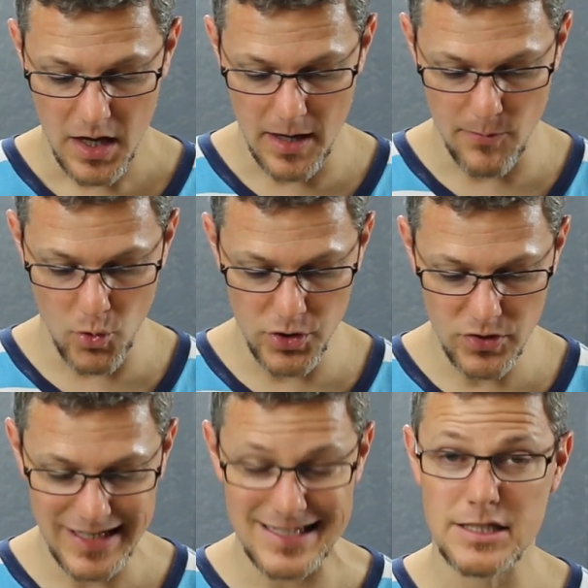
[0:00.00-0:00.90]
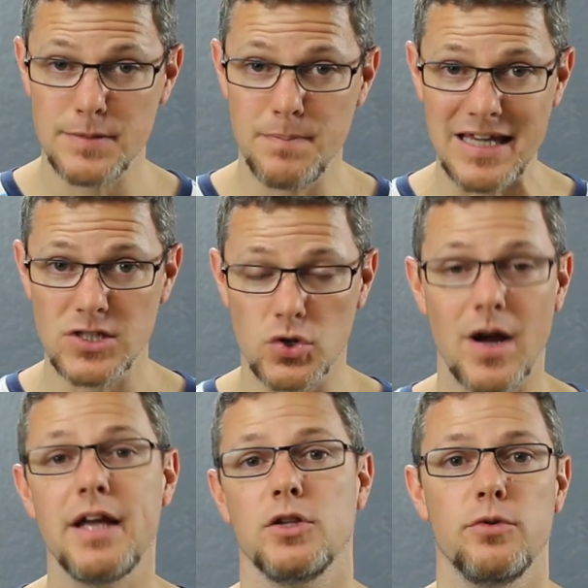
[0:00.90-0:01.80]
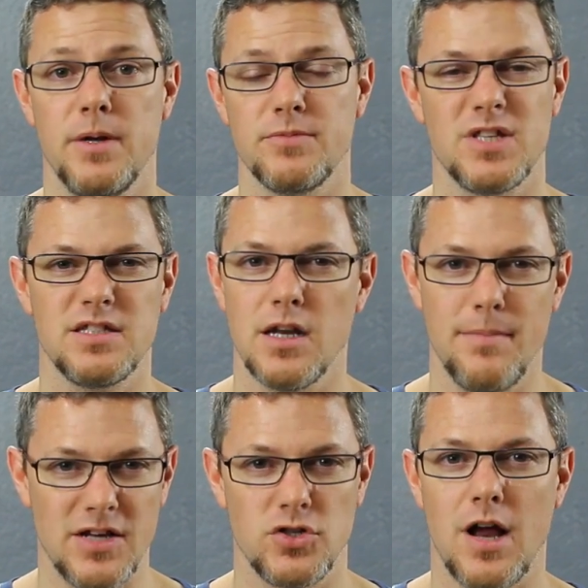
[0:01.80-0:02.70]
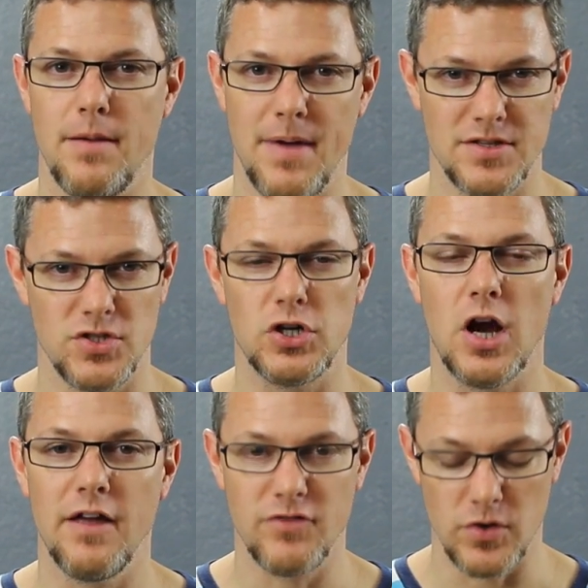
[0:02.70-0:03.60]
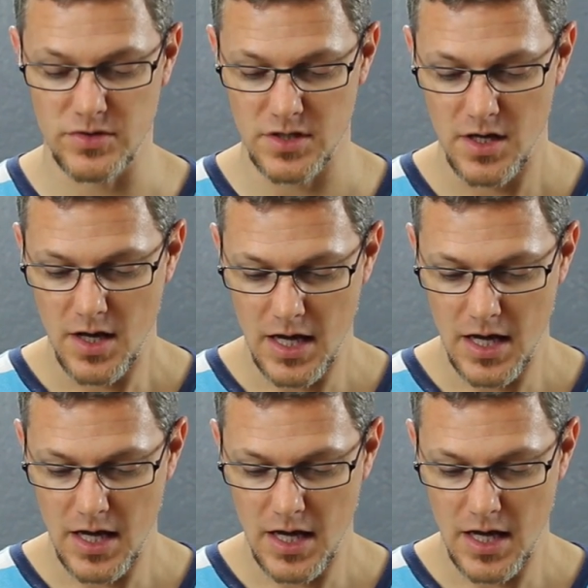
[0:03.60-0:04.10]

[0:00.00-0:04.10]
Or you can get space gray aluminum, so that's going to match your iPads and your iPhones.